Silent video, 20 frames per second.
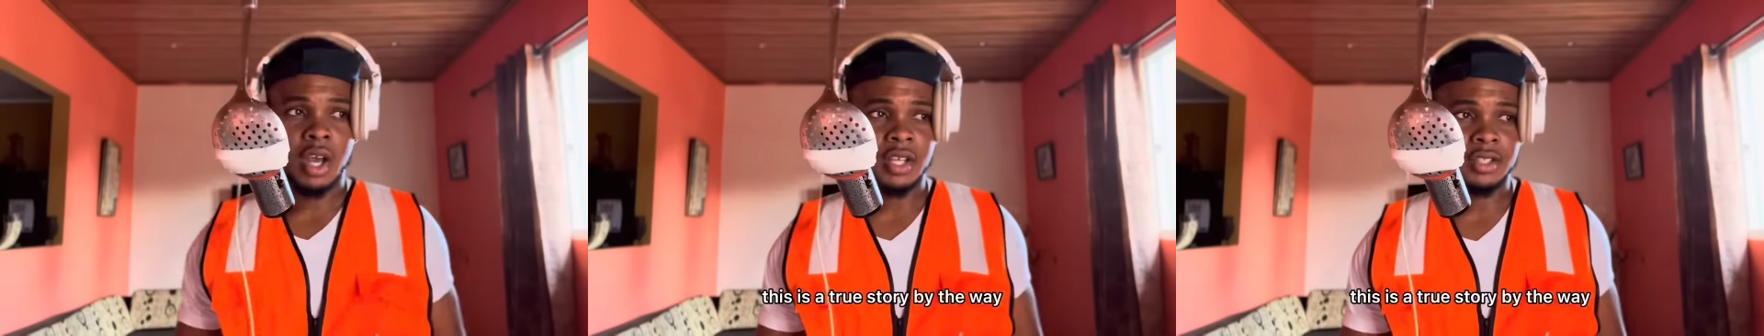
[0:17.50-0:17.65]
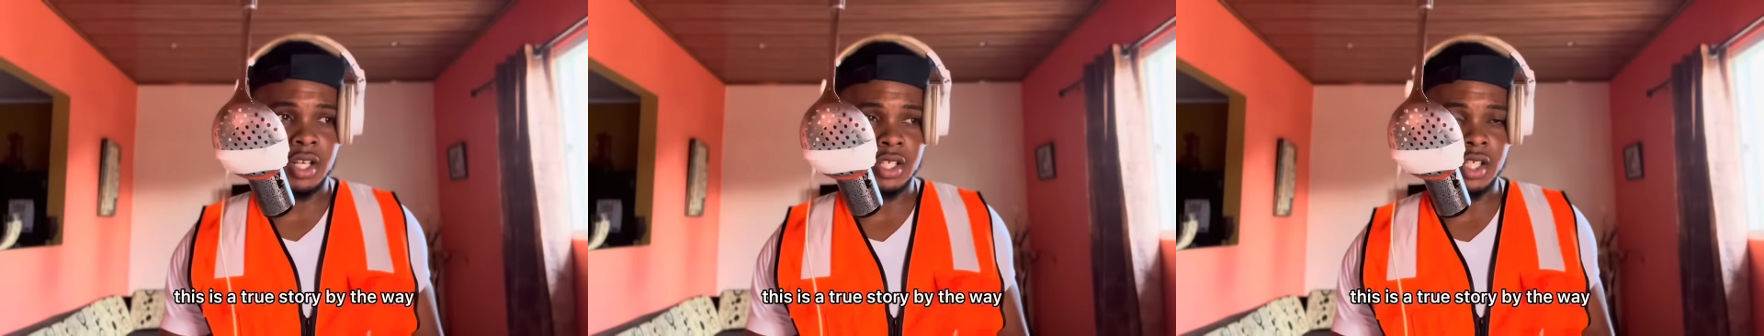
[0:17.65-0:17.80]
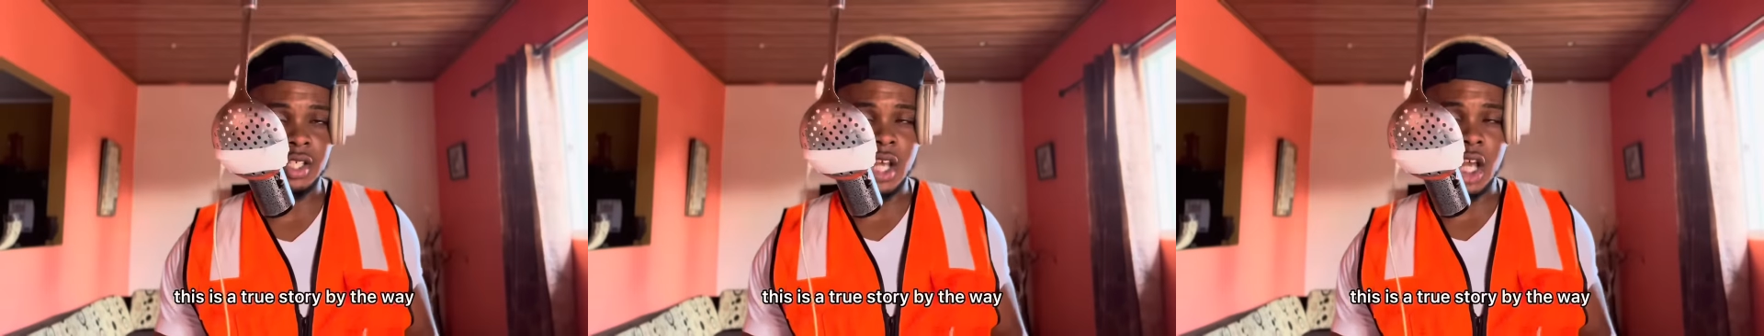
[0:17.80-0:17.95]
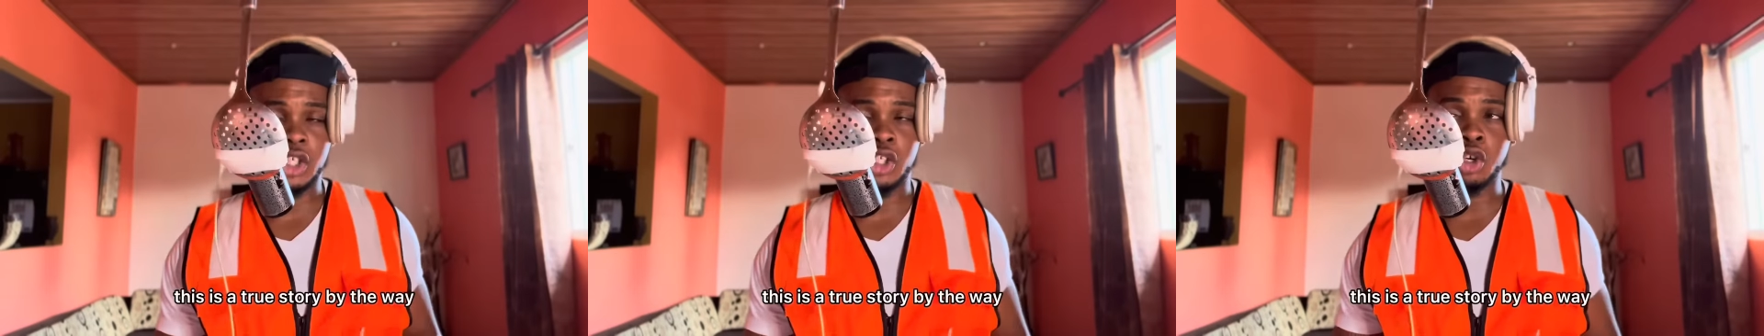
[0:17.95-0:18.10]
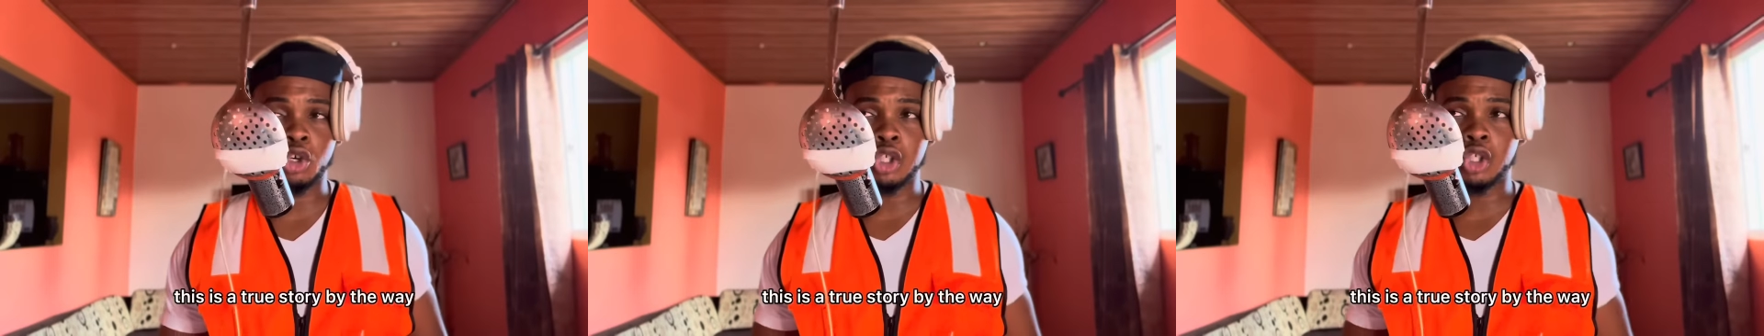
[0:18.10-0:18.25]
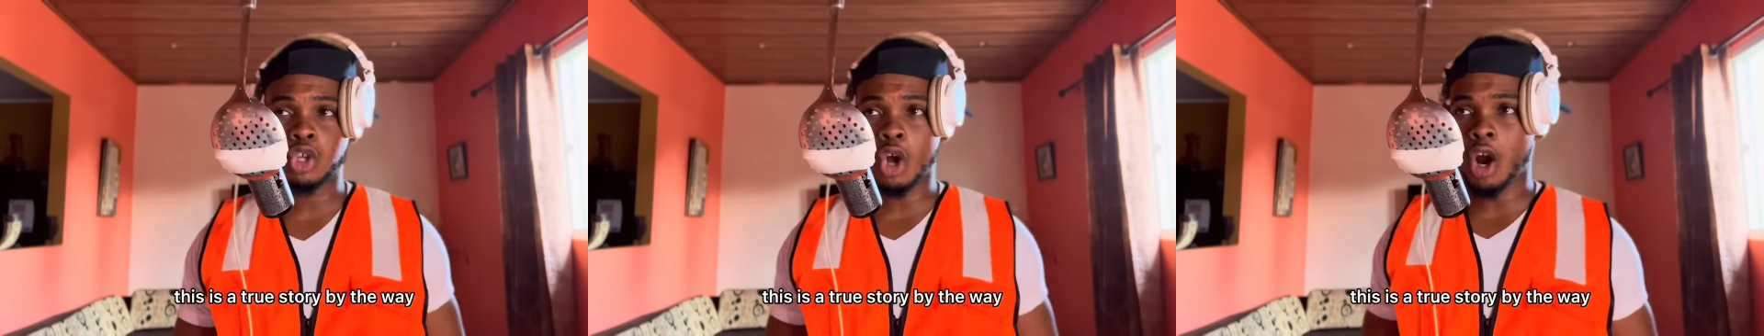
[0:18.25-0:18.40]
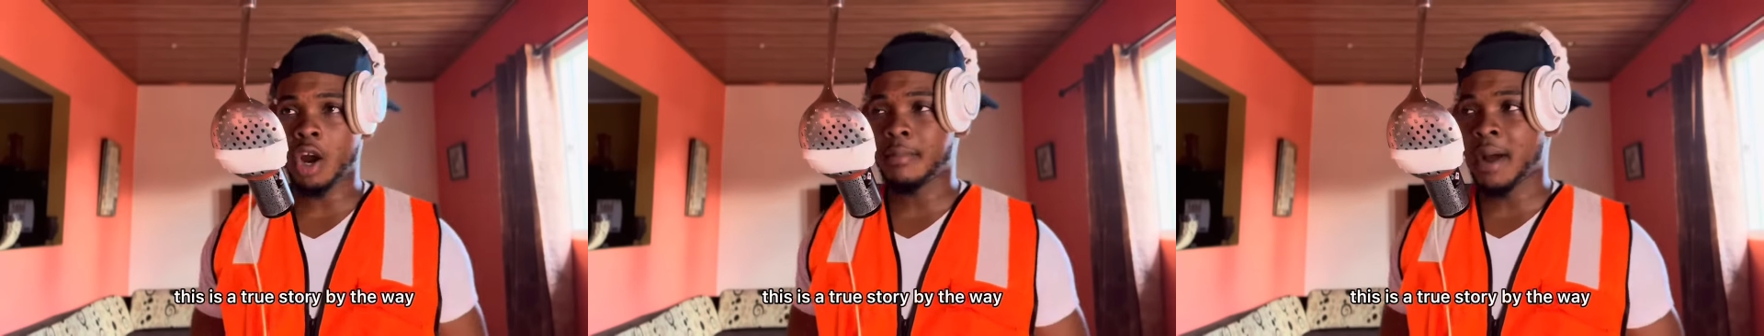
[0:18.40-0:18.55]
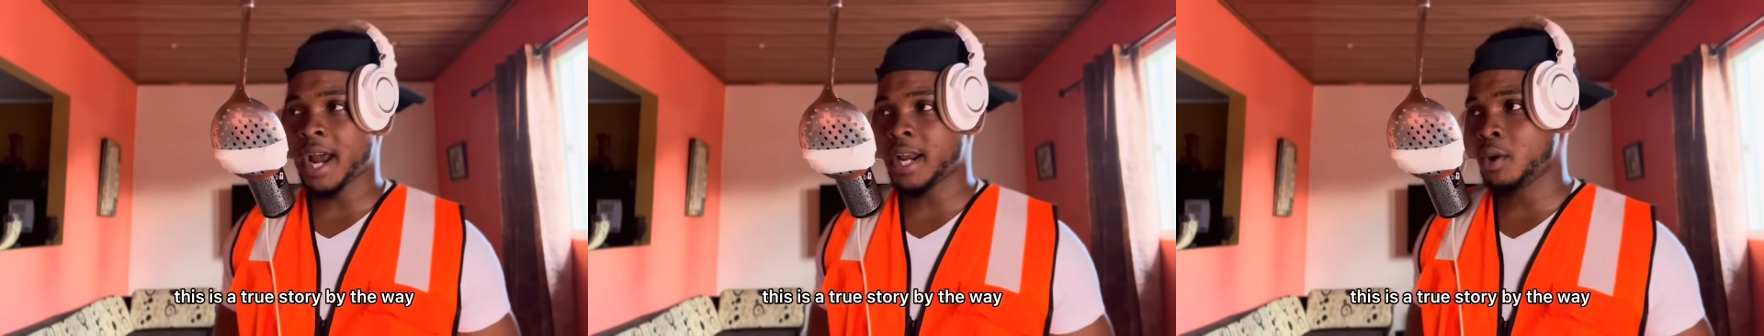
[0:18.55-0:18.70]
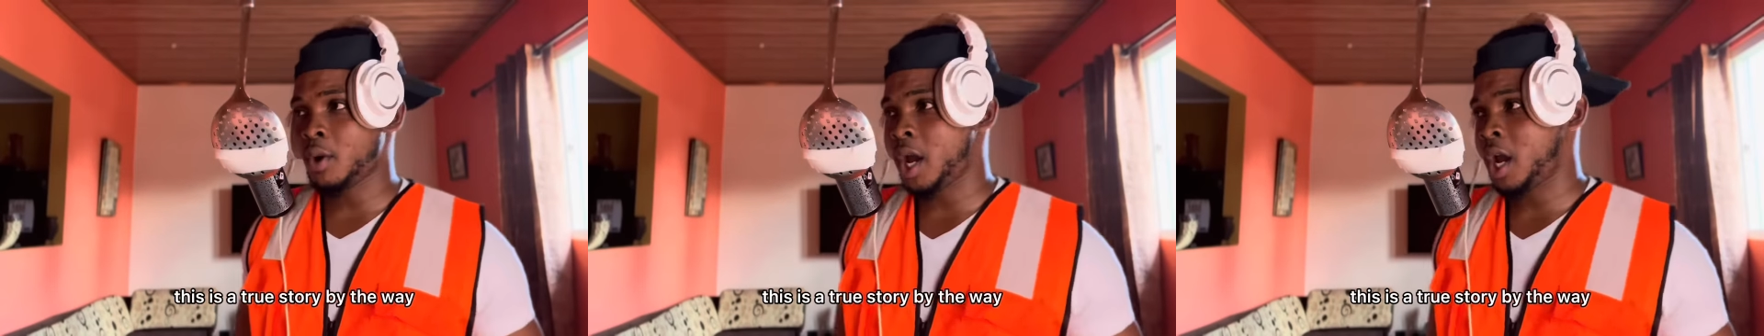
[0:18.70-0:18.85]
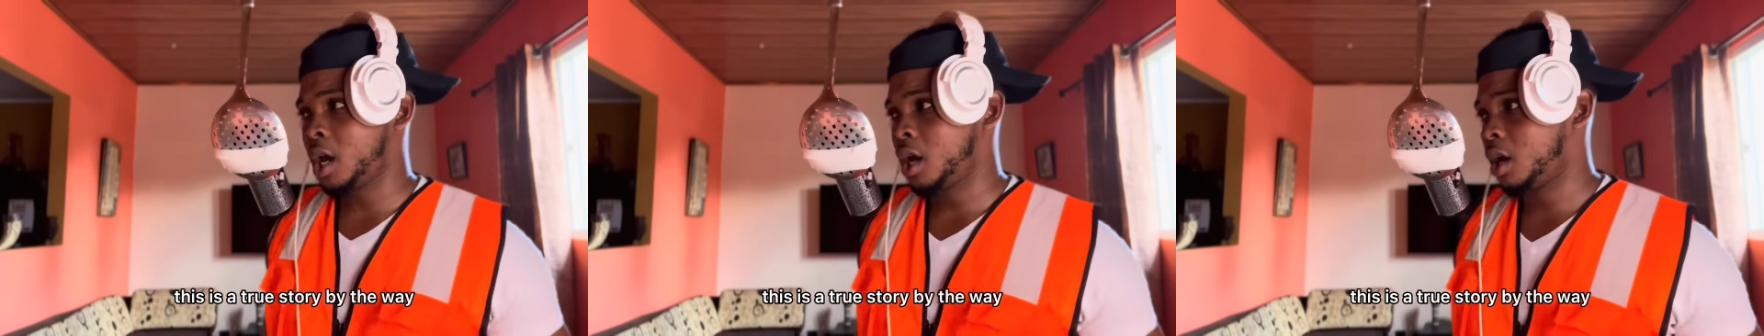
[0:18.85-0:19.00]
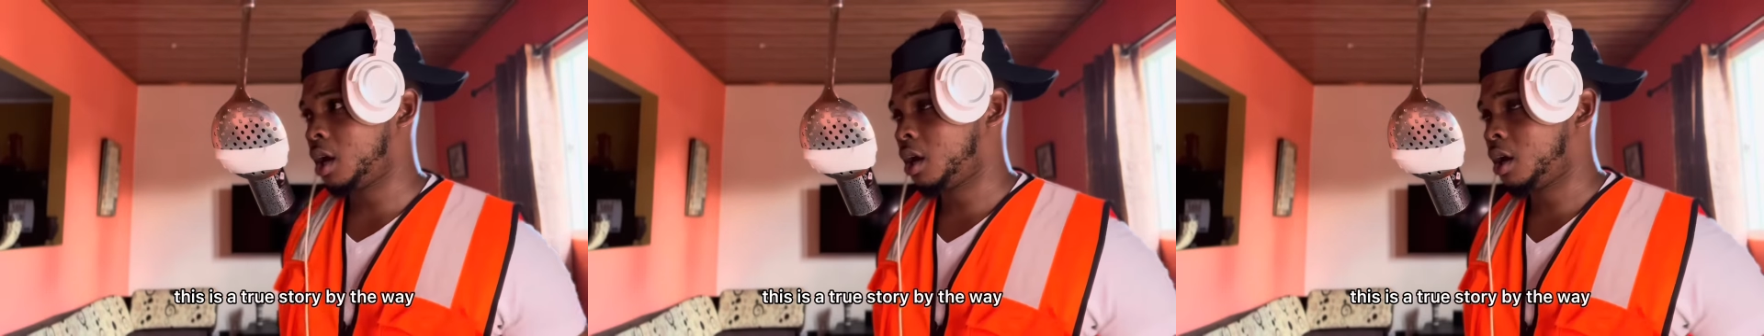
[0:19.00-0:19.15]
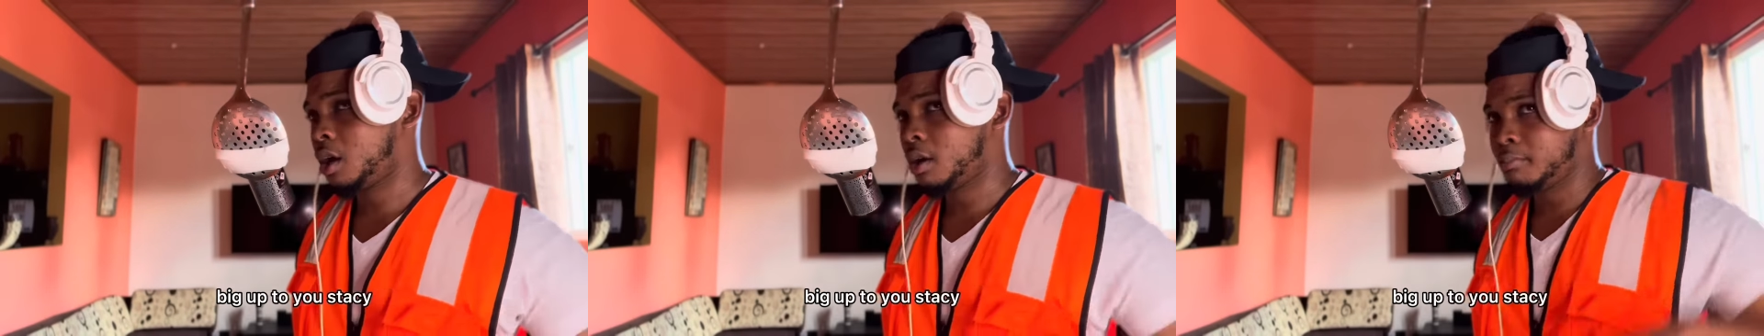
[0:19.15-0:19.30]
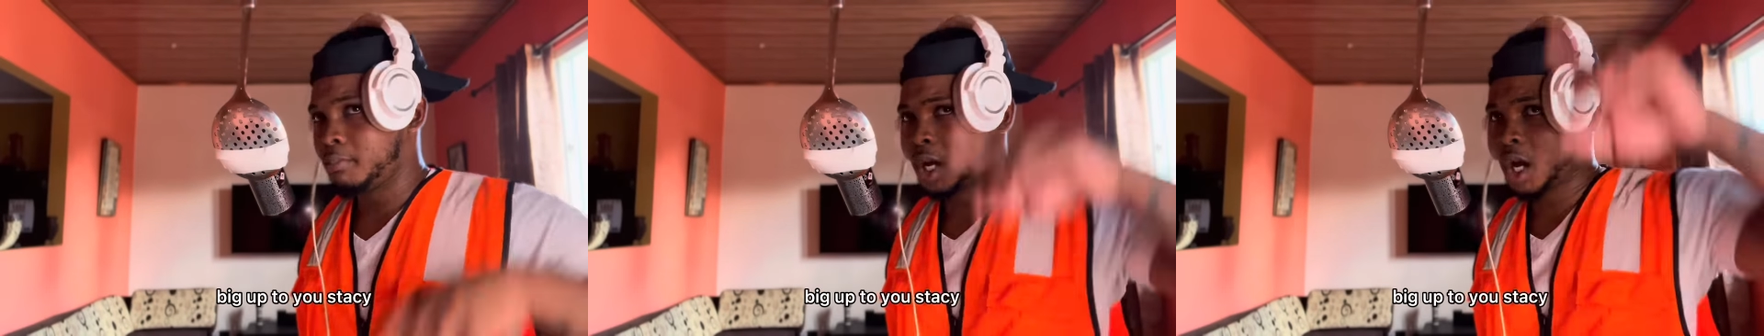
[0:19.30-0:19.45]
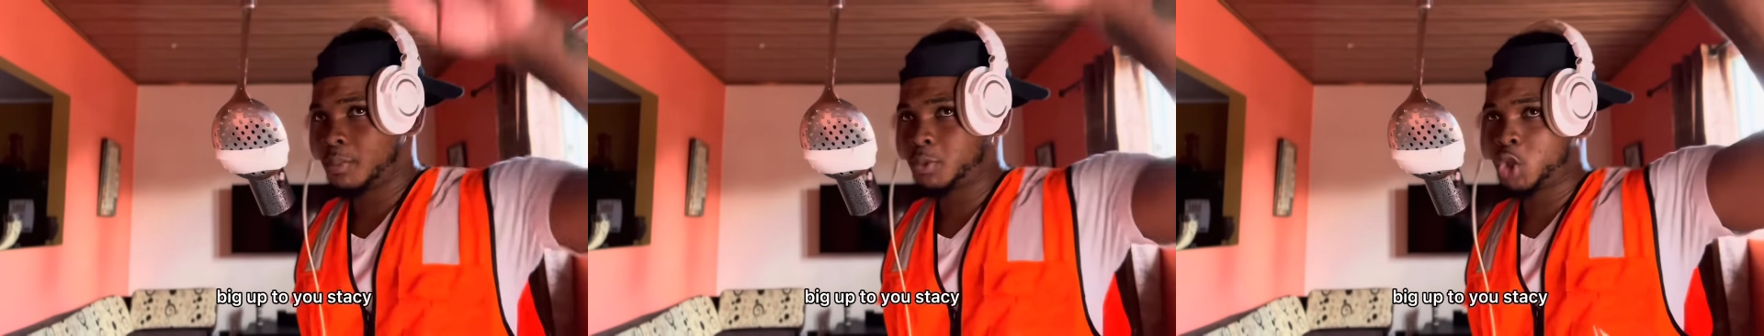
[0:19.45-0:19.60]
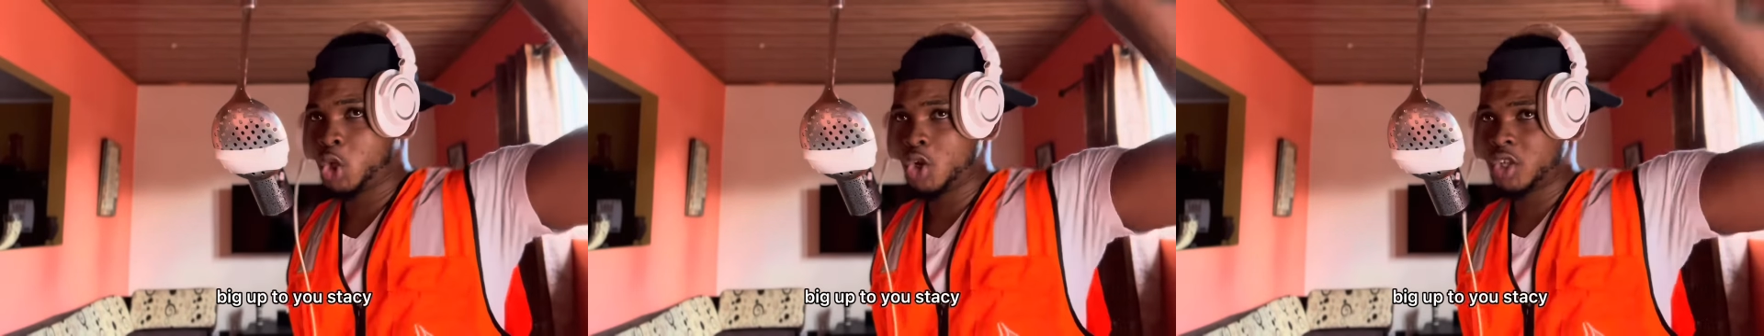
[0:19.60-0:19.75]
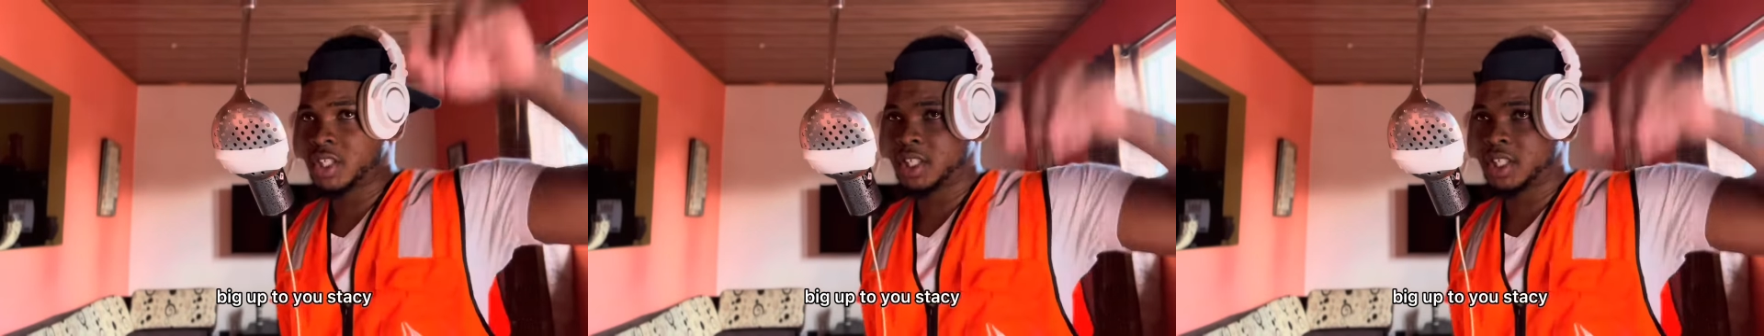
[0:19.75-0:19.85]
This is a true story, by the way. Big up to you,